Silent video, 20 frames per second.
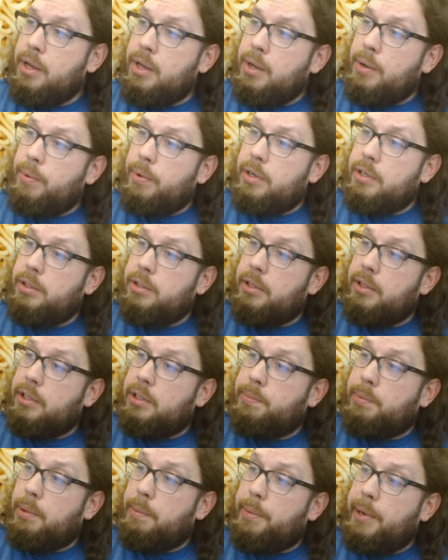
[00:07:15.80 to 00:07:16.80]
Whereas this
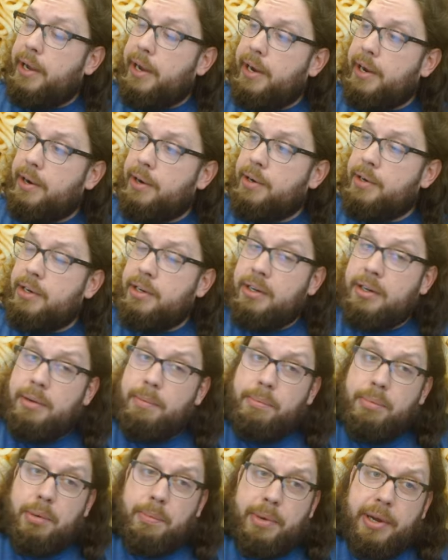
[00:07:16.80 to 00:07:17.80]
prepared, and
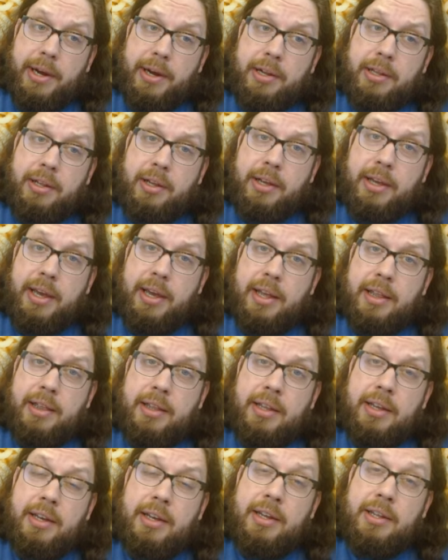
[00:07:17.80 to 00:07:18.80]
prepared
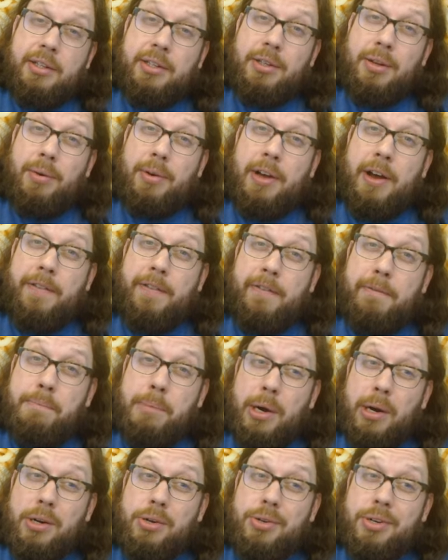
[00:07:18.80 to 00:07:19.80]
again, it's going off of
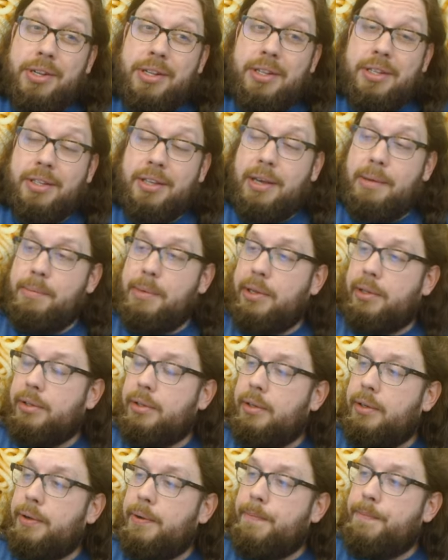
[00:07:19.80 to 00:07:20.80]
margarine and skim milk,
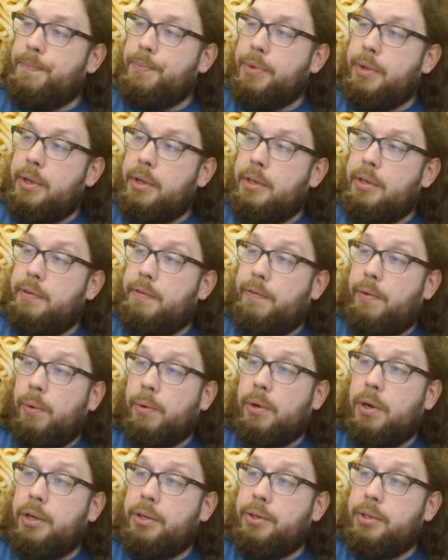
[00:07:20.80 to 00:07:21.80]

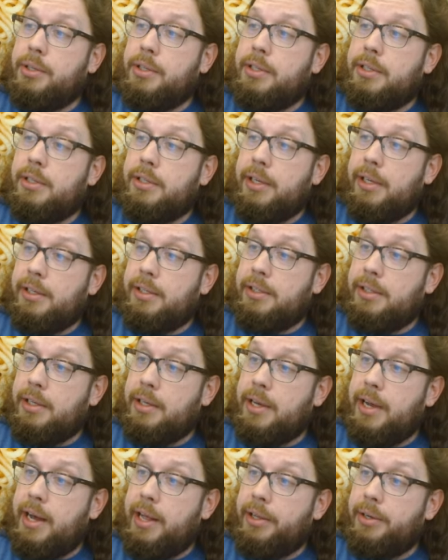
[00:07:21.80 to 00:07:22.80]
460
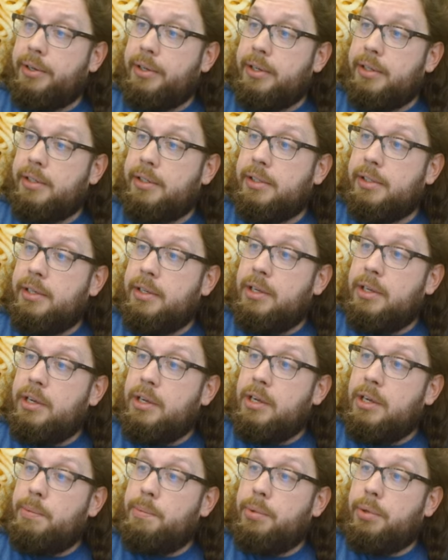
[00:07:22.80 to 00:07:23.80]
calories
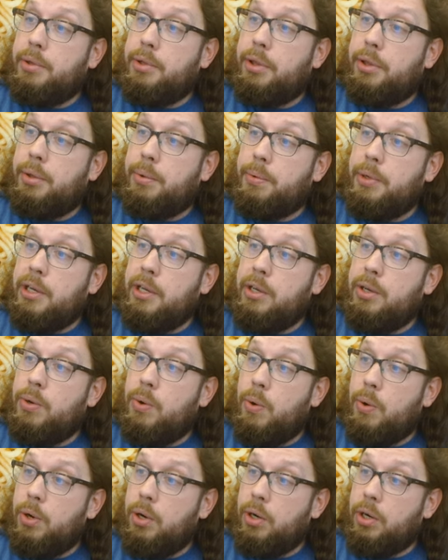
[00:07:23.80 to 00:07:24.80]
per three
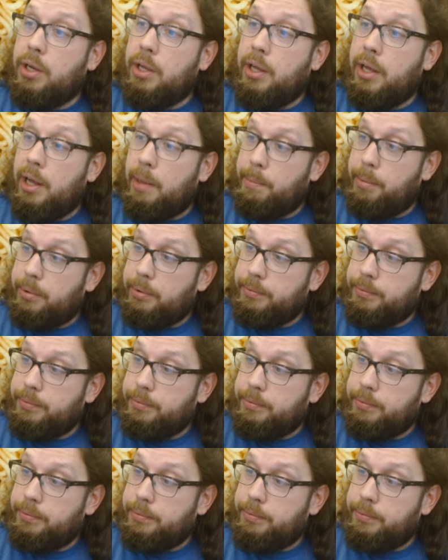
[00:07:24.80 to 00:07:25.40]
quarter cup.